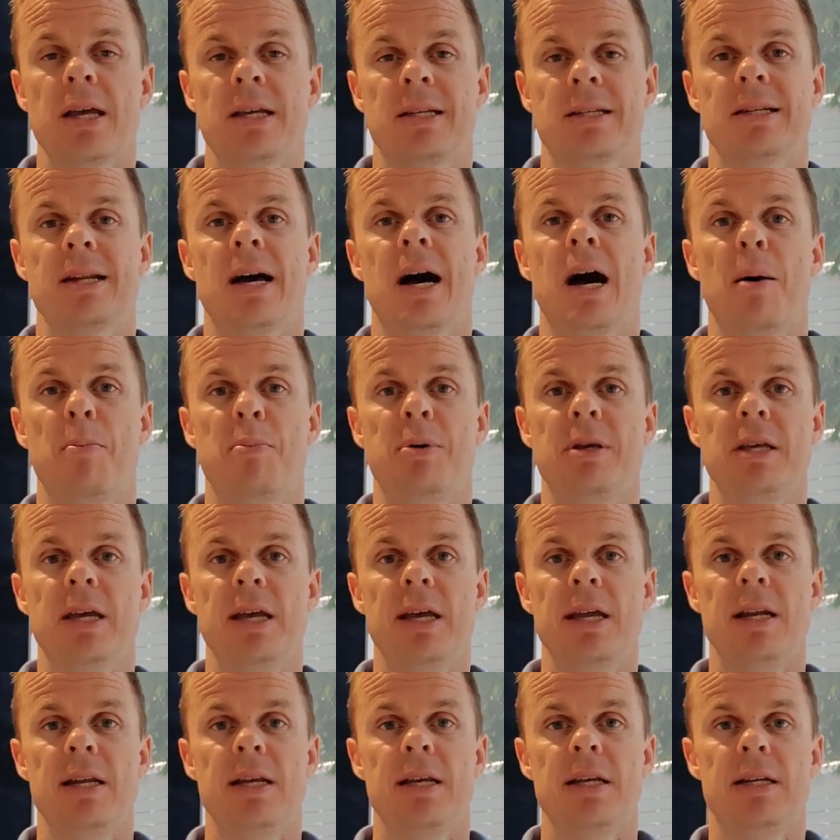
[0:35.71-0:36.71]
as an
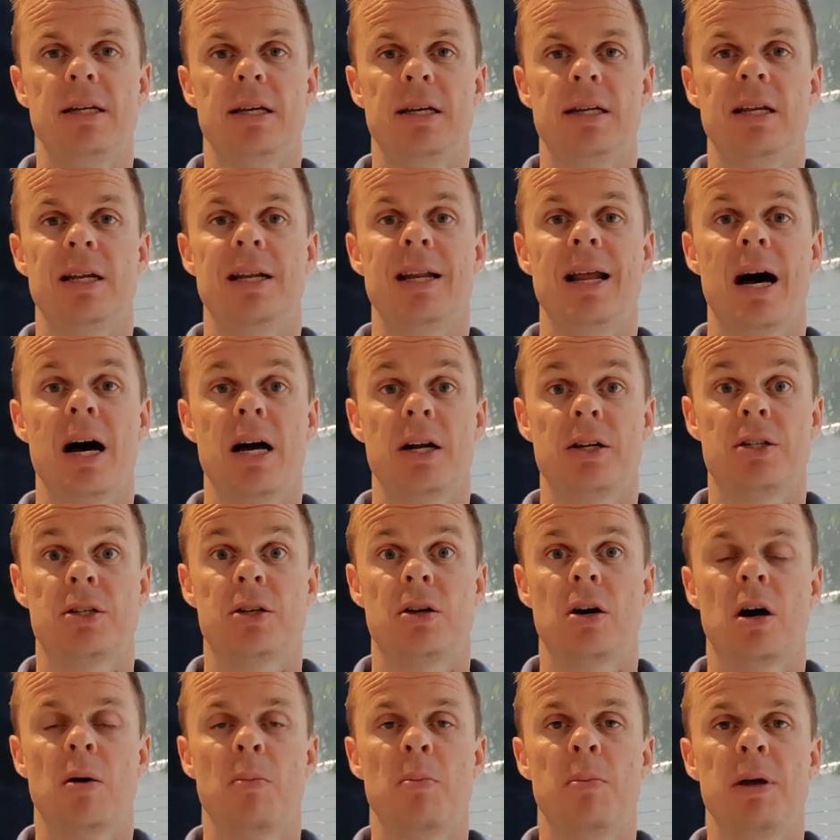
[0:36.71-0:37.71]
RPA lead in a
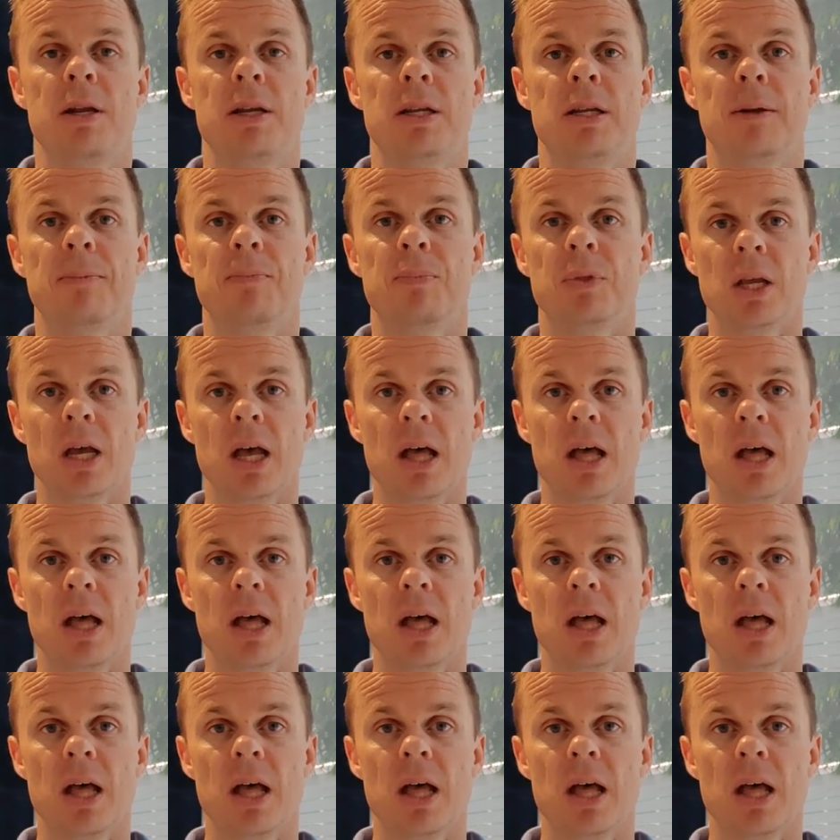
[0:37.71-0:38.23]
large company.